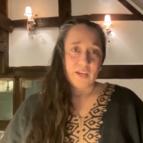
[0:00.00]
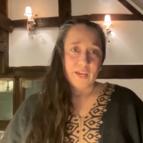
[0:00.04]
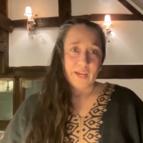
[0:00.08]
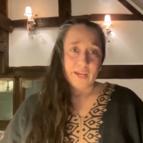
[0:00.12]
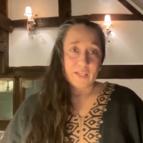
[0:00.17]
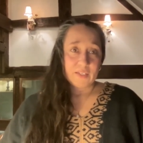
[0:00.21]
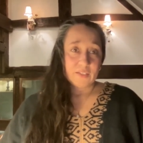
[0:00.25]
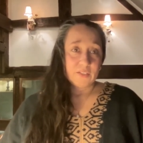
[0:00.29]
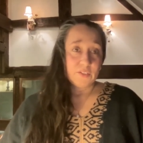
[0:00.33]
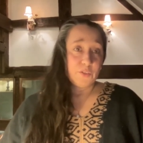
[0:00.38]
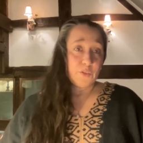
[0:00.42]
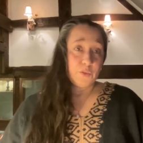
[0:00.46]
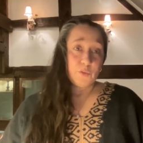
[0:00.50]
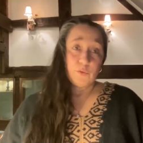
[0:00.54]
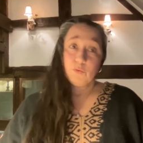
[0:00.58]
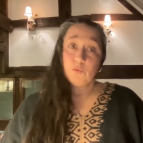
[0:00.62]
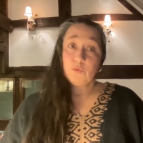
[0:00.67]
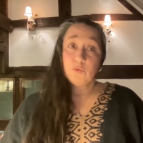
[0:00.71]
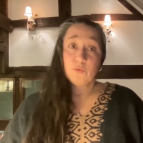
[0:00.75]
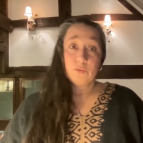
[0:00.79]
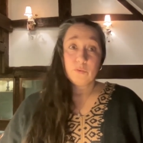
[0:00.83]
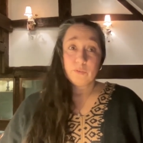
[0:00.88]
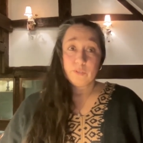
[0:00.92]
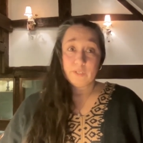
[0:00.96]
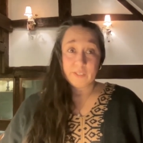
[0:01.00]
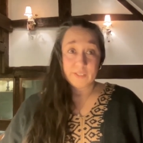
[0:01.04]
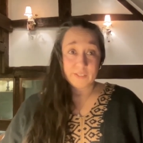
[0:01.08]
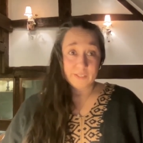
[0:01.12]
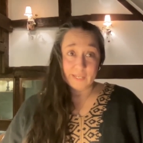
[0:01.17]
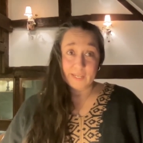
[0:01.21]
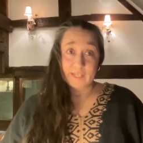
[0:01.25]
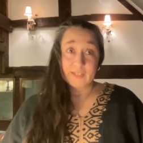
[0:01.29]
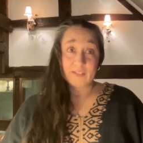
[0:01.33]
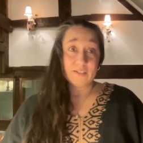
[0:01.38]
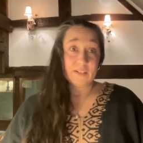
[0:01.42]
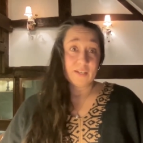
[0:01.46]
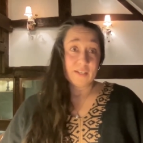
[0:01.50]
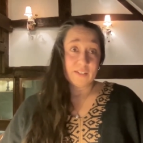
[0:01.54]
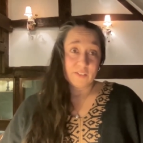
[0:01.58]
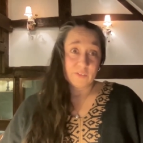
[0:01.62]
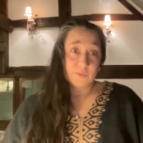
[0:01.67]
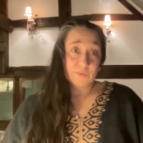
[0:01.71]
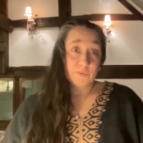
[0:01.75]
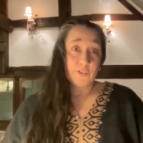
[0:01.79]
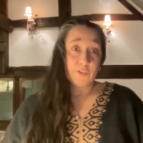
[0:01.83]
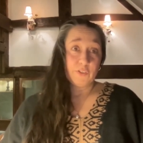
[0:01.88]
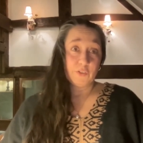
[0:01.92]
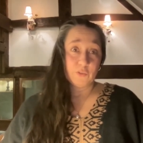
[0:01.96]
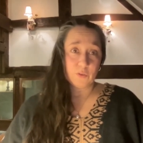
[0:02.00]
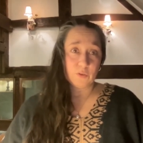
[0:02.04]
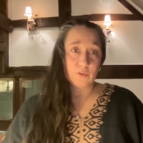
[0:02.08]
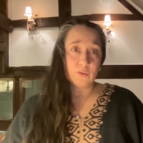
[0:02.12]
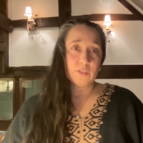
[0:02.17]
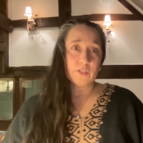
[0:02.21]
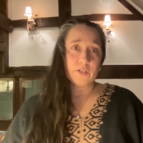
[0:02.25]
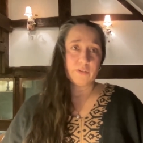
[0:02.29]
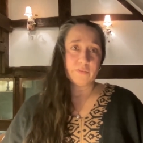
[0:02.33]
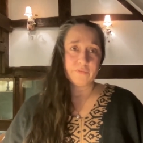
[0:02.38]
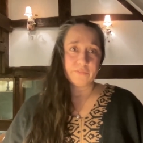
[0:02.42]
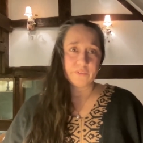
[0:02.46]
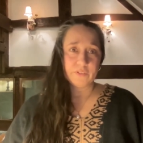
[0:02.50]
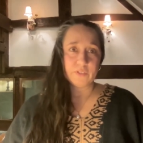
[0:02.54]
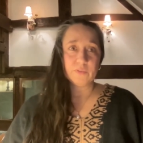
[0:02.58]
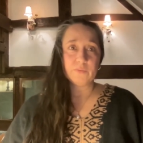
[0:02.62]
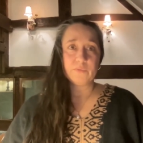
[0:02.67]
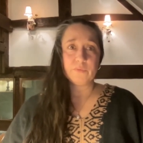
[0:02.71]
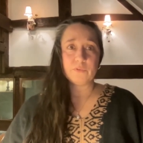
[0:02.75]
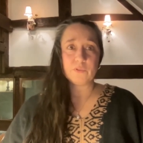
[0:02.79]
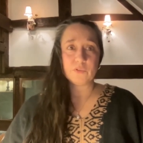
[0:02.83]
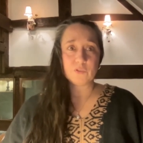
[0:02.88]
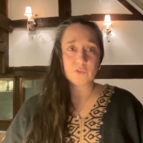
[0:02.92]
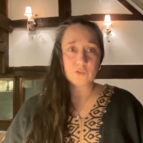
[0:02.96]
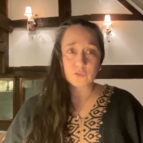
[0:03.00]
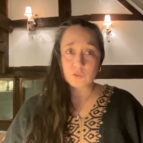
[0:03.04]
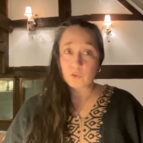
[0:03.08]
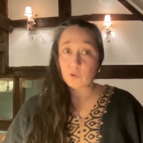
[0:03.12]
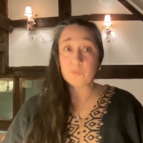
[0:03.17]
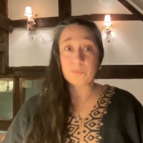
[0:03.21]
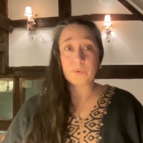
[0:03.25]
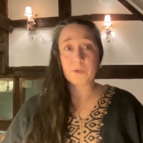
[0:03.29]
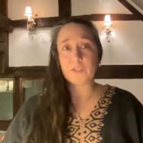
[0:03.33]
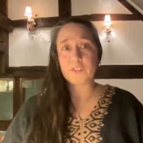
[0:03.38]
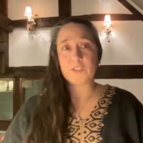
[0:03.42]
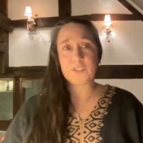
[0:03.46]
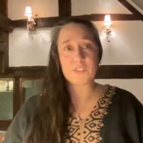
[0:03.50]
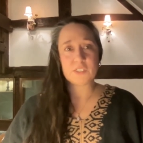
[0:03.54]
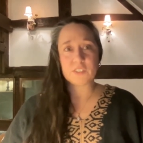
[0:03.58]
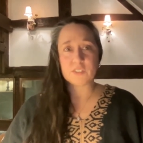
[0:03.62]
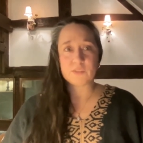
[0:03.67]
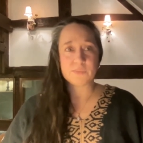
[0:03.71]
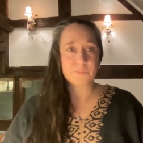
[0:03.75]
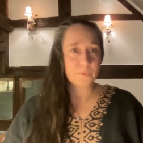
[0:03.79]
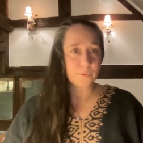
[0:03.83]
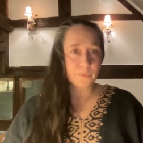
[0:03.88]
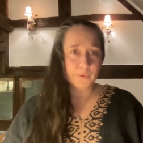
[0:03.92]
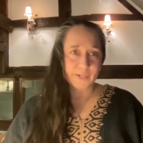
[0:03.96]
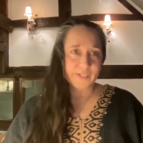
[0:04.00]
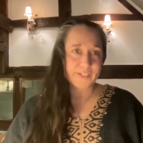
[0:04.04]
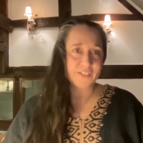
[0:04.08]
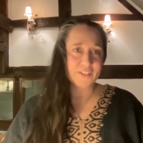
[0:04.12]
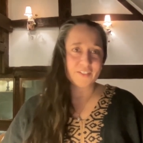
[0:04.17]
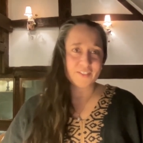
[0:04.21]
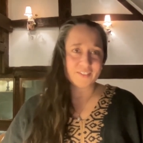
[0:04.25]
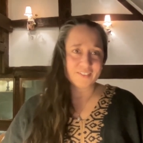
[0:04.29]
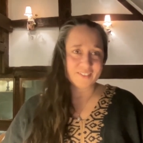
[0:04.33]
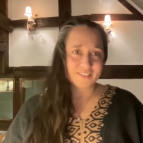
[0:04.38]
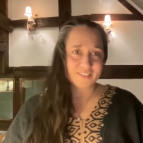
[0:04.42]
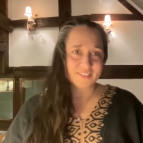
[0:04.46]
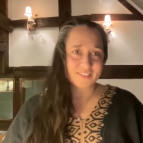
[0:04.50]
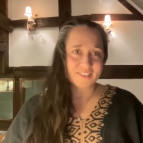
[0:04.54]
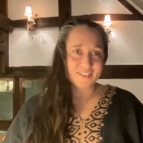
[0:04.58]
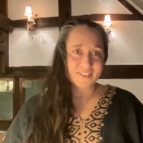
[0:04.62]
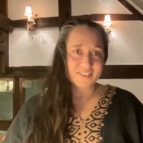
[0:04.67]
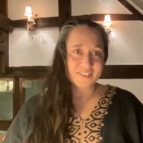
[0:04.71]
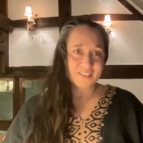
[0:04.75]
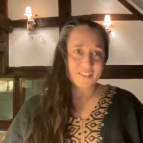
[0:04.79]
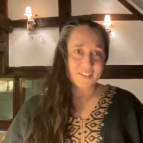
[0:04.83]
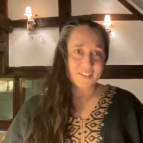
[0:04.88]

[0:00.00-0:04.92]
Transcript: And you, in that, as a result, are filled with so much inspiration